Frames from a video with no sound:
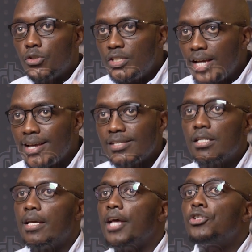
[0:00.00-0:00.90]
to
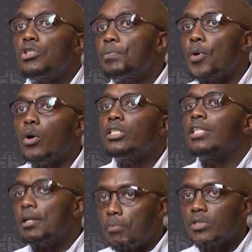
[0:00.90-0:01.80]
test, and to deploy
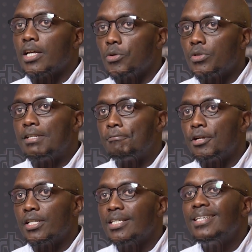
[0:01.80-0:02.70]
chatbots across
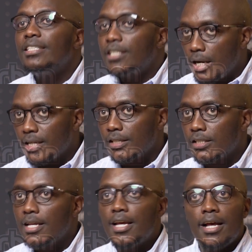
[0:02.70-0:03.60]
different
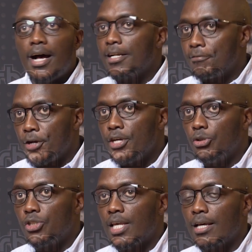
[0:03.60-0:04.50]
channels at a very
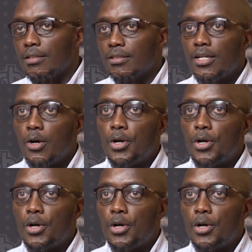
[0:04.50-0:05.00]
huge scale.